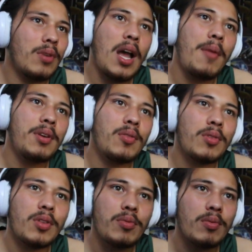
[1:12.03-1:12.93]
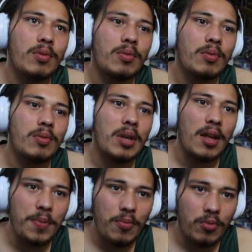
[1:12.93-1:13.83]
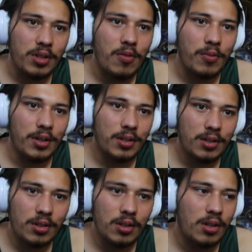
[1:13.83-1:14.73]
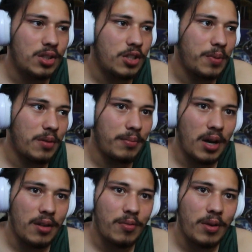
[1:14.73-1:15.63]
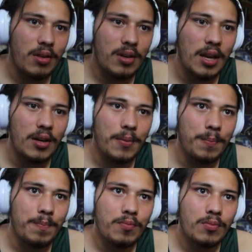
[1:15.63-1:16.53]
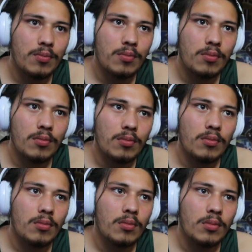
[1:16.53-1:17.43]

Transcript: We got other people in this one than just Pete and Boz. We also got I